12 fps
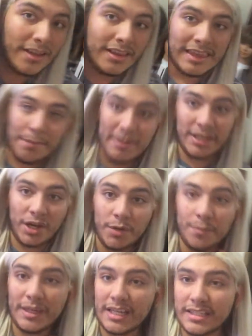Let me know
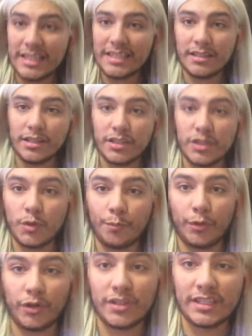because this looks
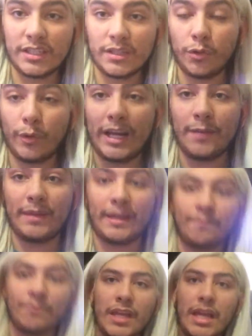super gray to me.